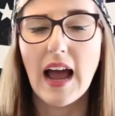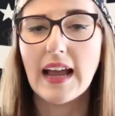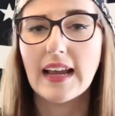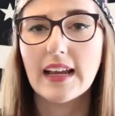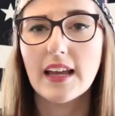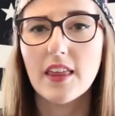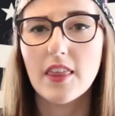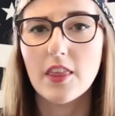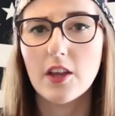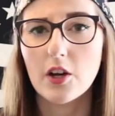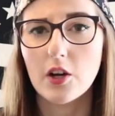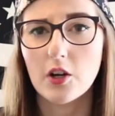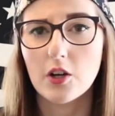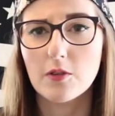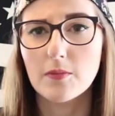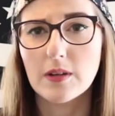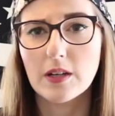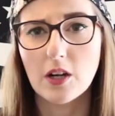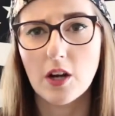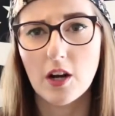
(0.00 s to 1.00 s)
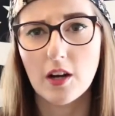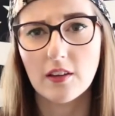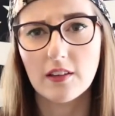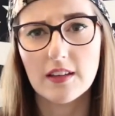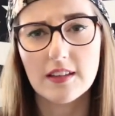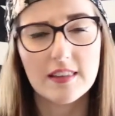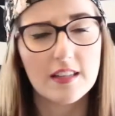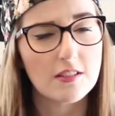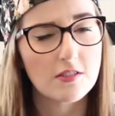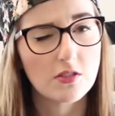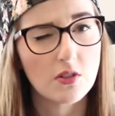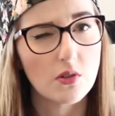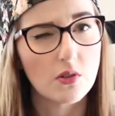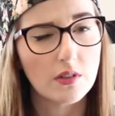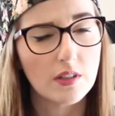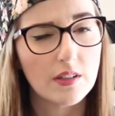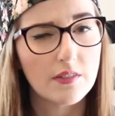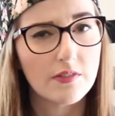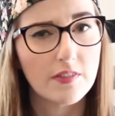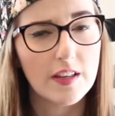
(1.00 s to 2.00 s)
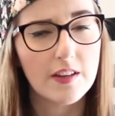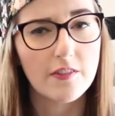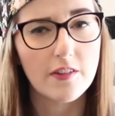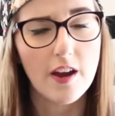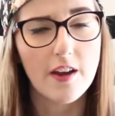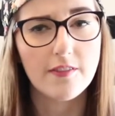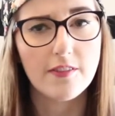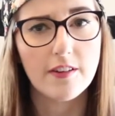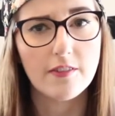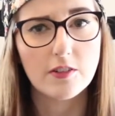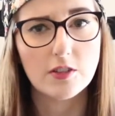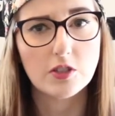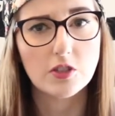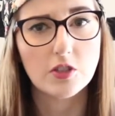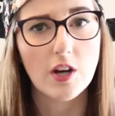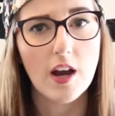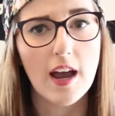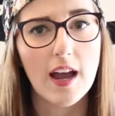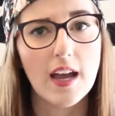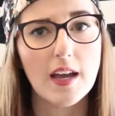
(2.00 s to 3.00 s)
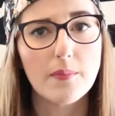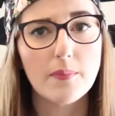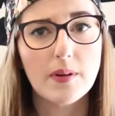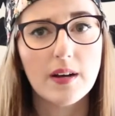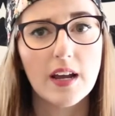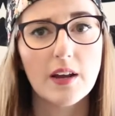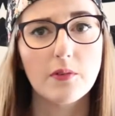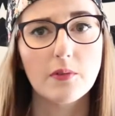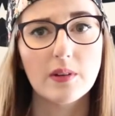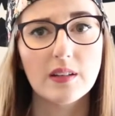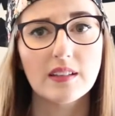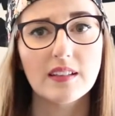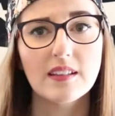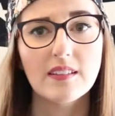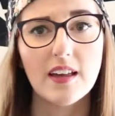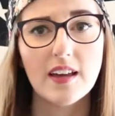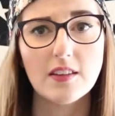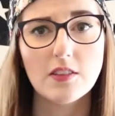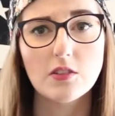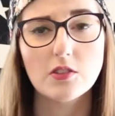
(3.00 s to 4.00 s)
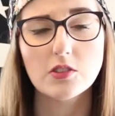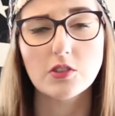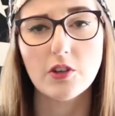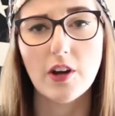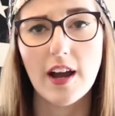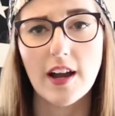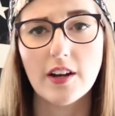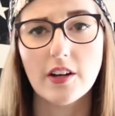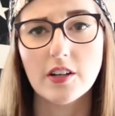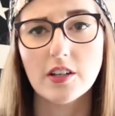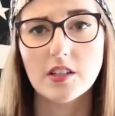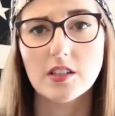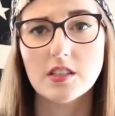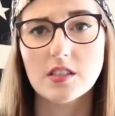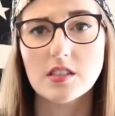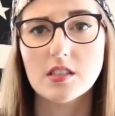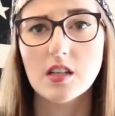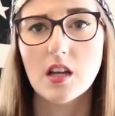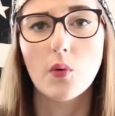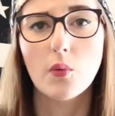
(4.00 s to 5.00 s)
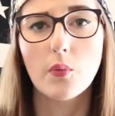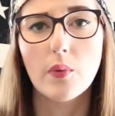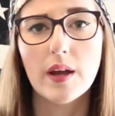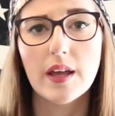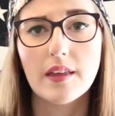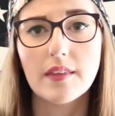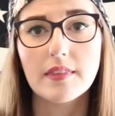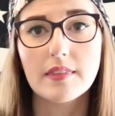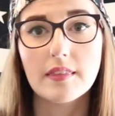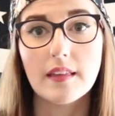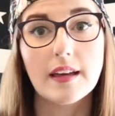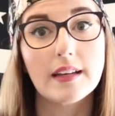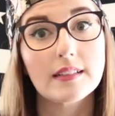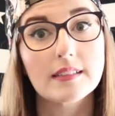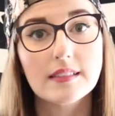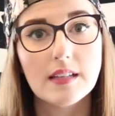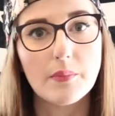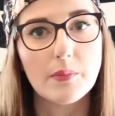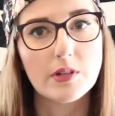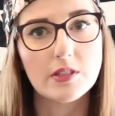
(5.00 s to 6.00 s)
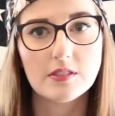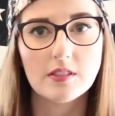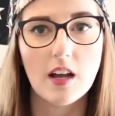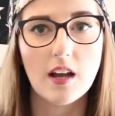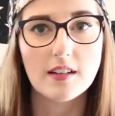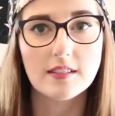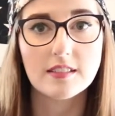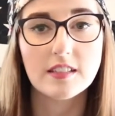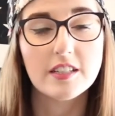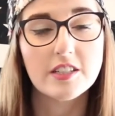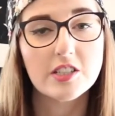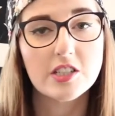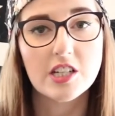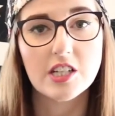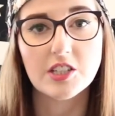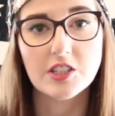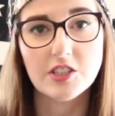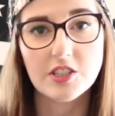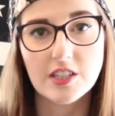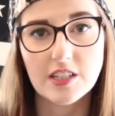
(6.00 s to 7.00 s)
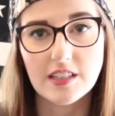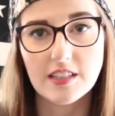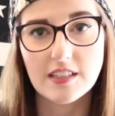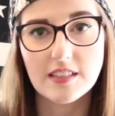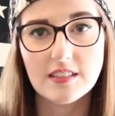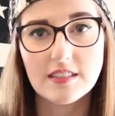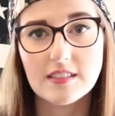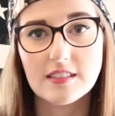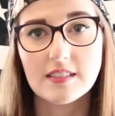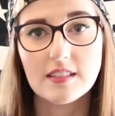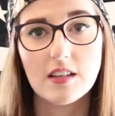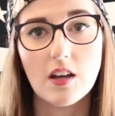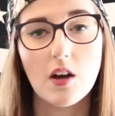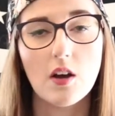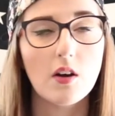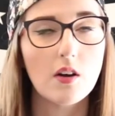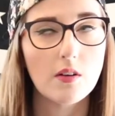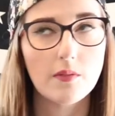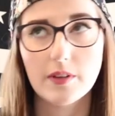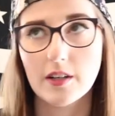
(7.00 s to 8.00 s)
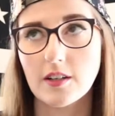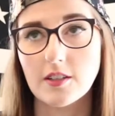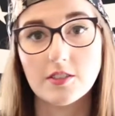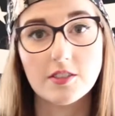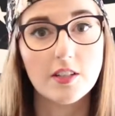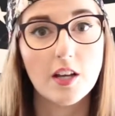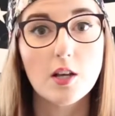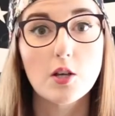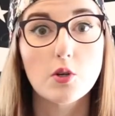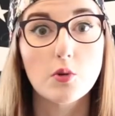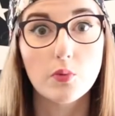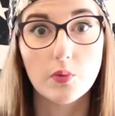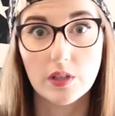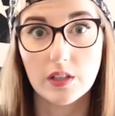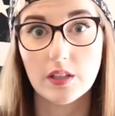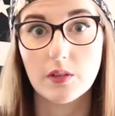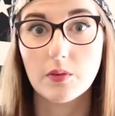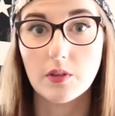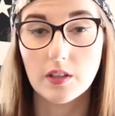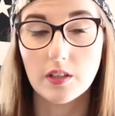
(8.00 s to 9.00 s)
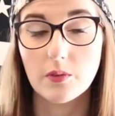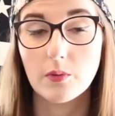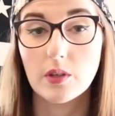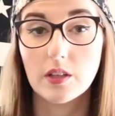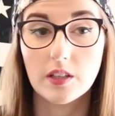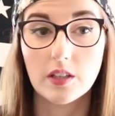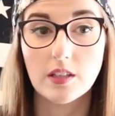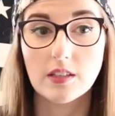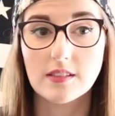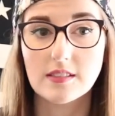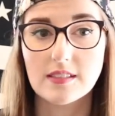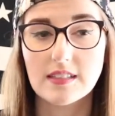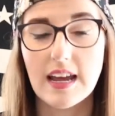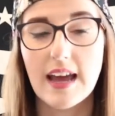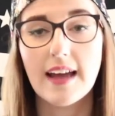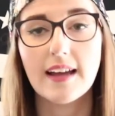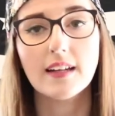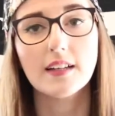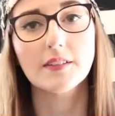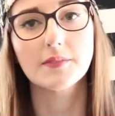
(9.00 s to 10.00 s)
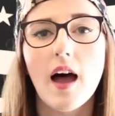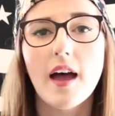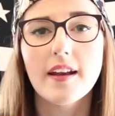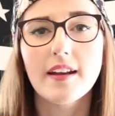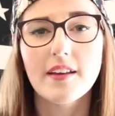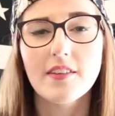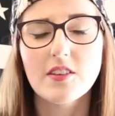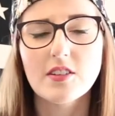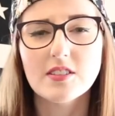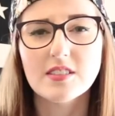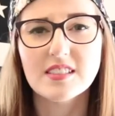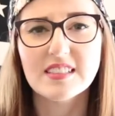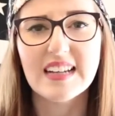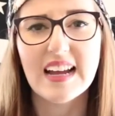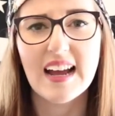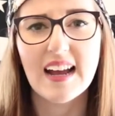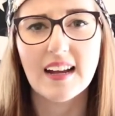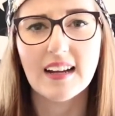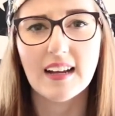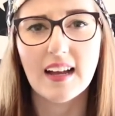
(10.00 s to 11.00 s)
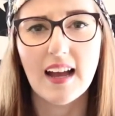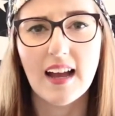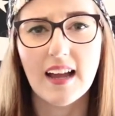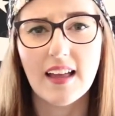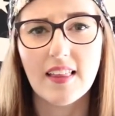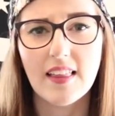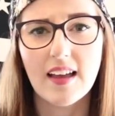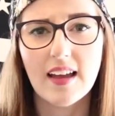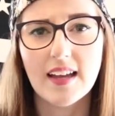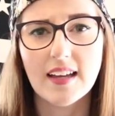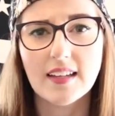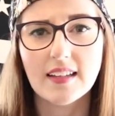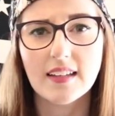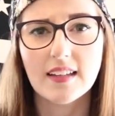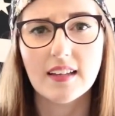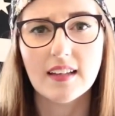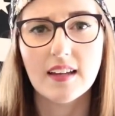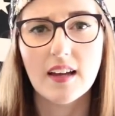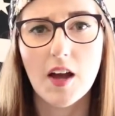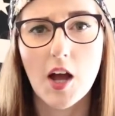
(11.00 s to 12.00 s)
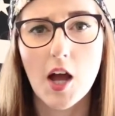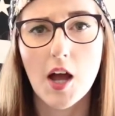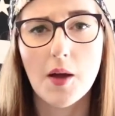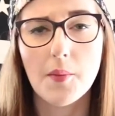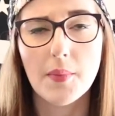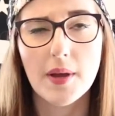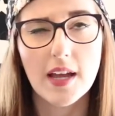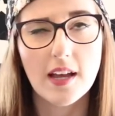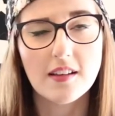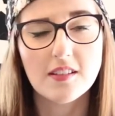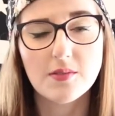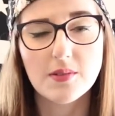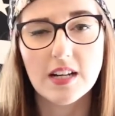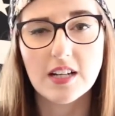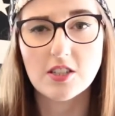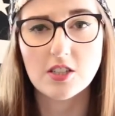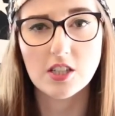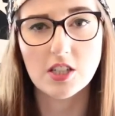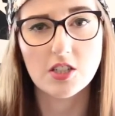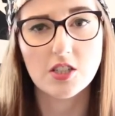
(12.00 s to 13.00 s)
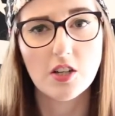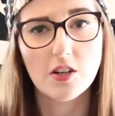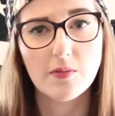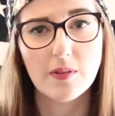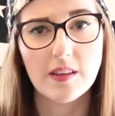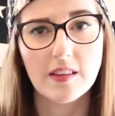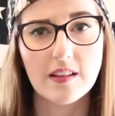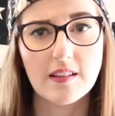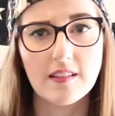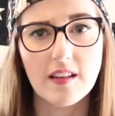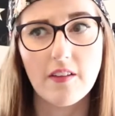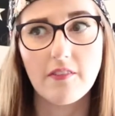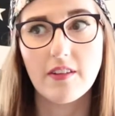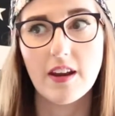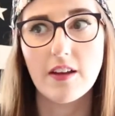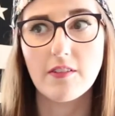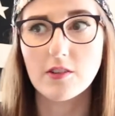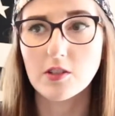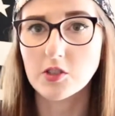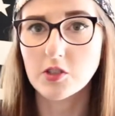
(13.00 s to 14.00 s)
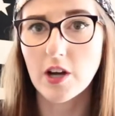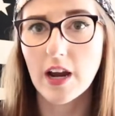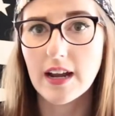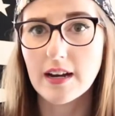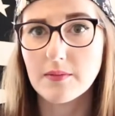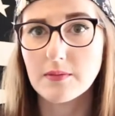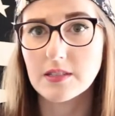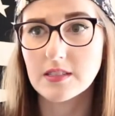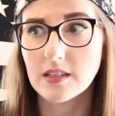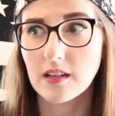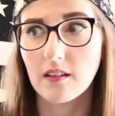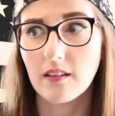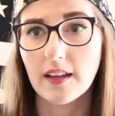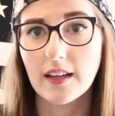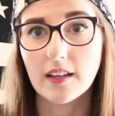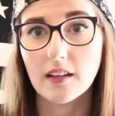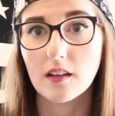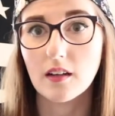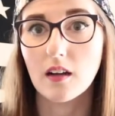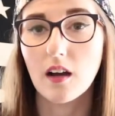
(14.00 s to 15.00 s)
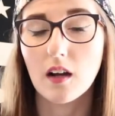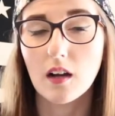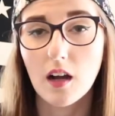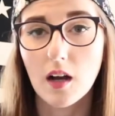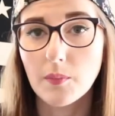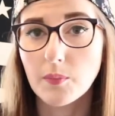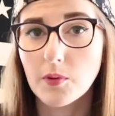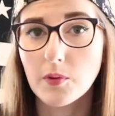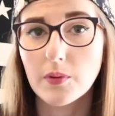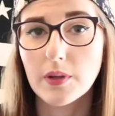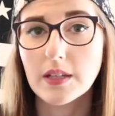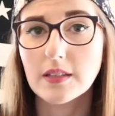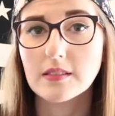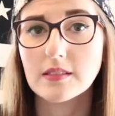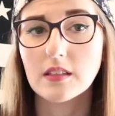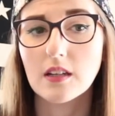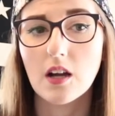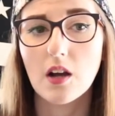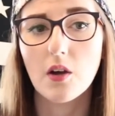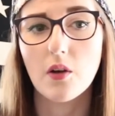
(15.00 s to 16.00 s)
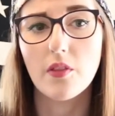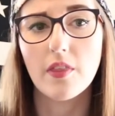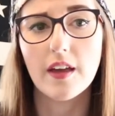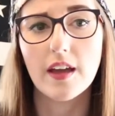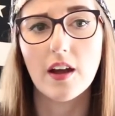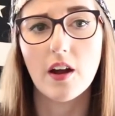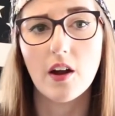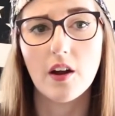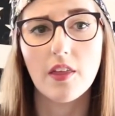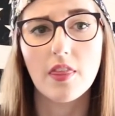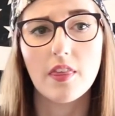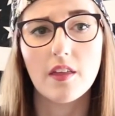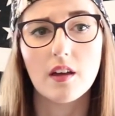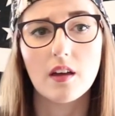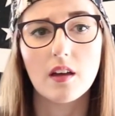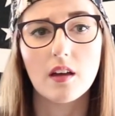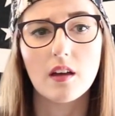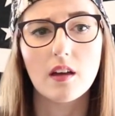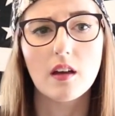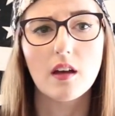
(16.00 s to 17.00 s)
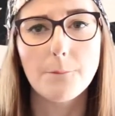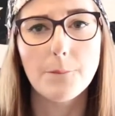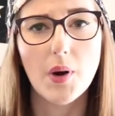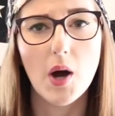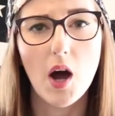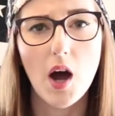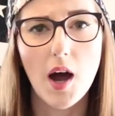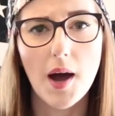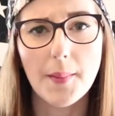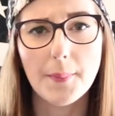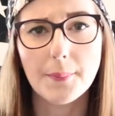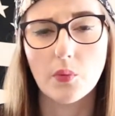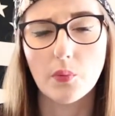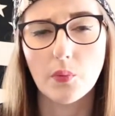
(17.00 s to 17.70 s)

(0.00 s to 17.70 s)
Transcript: I get the herb and garlic, that's the only flavor I've ever tried, but I really like those crackers with like summer sausage and cheese. Oh my gosh. Really, really, really good snack. Another snack I like, my husband actually showed me these. I've never tried them until like a couple weeks ago. They are the Pop